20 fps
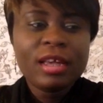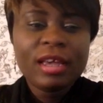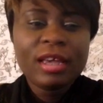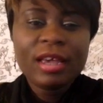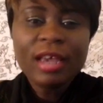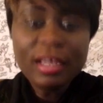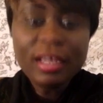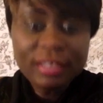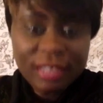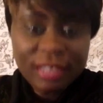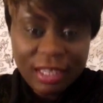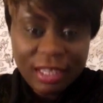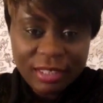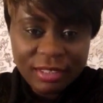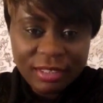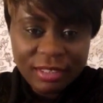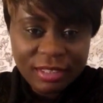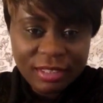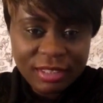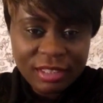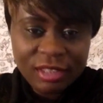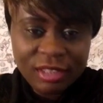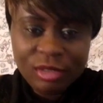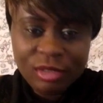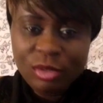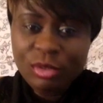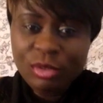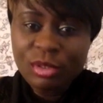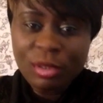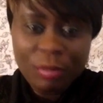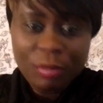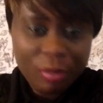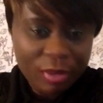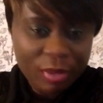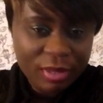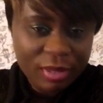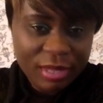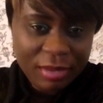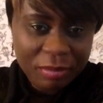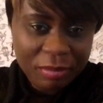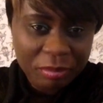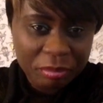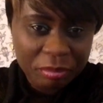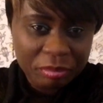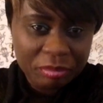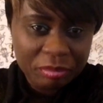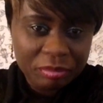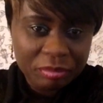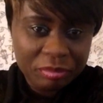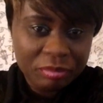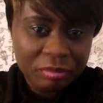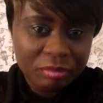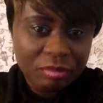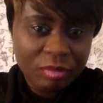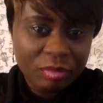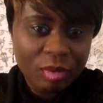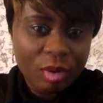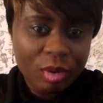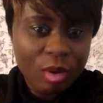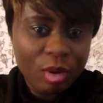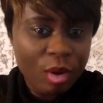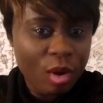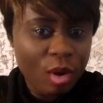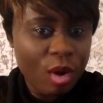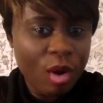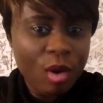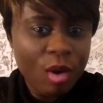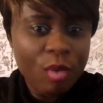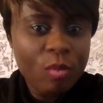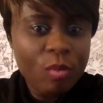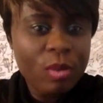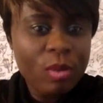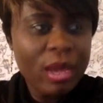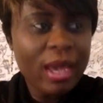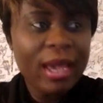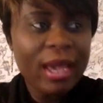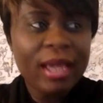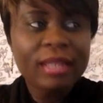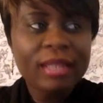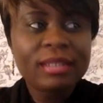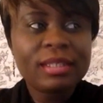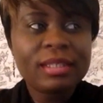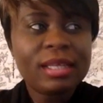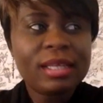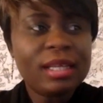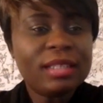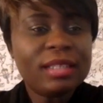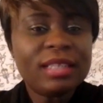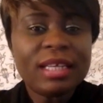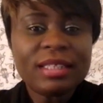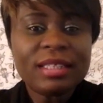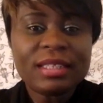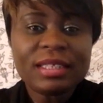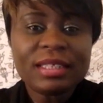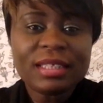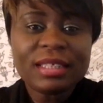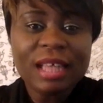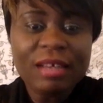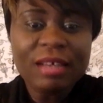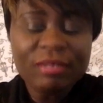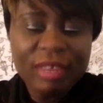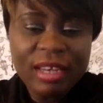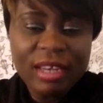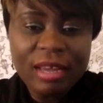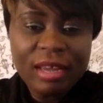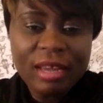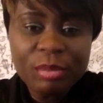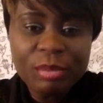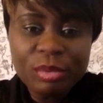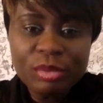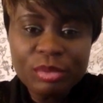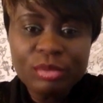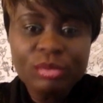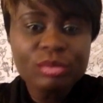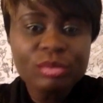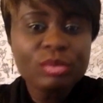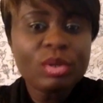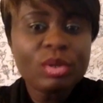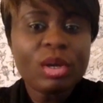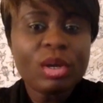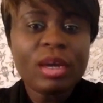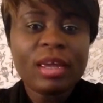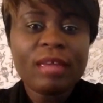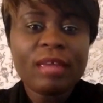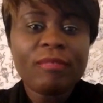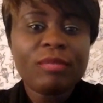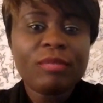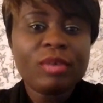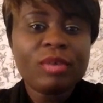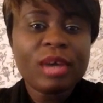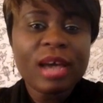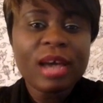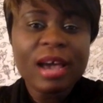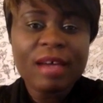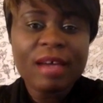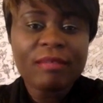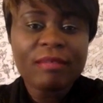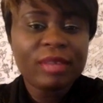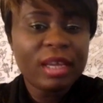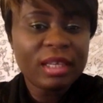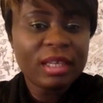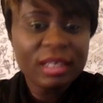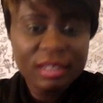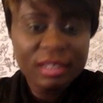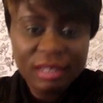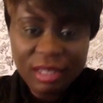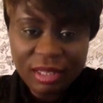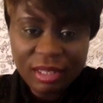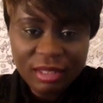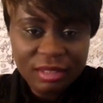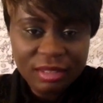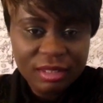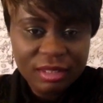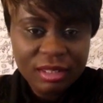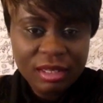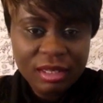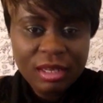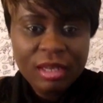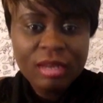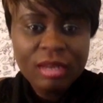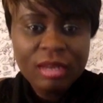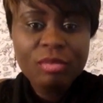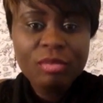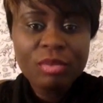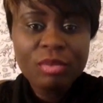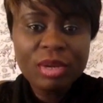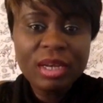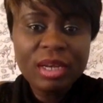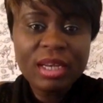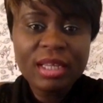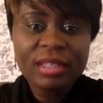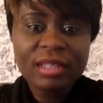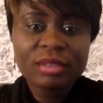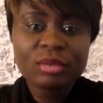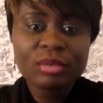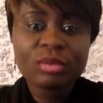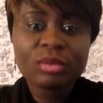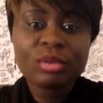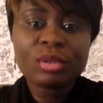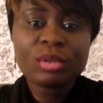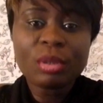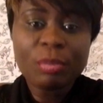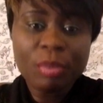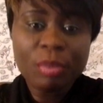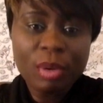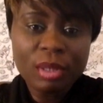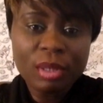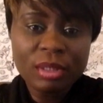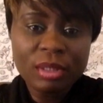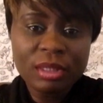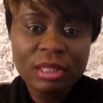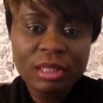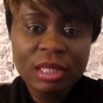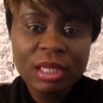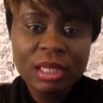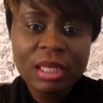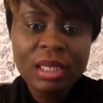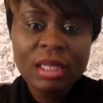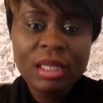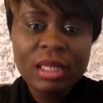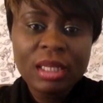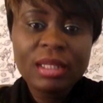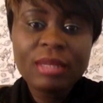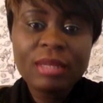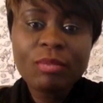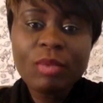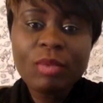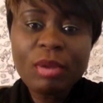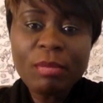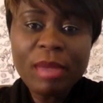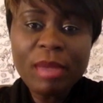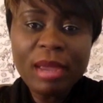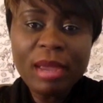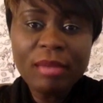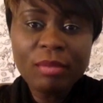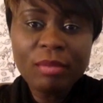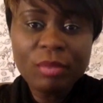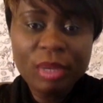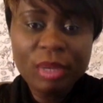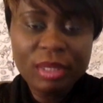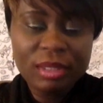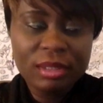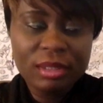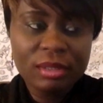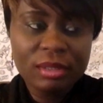agencies to support them, or where the agencies available do not even have anything really to support the women with.